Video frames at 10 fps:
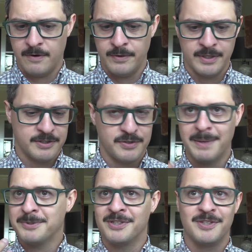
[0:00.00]
following
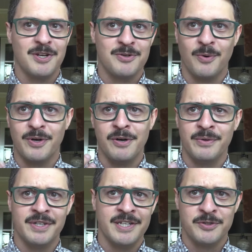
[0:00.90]
steps in the
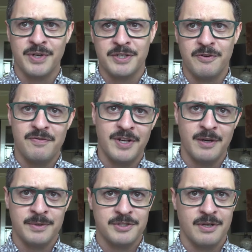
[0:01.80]
tutorial and the introductory
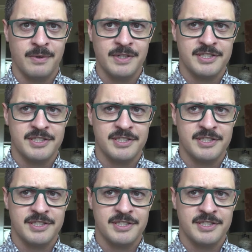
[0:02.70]
video and so on.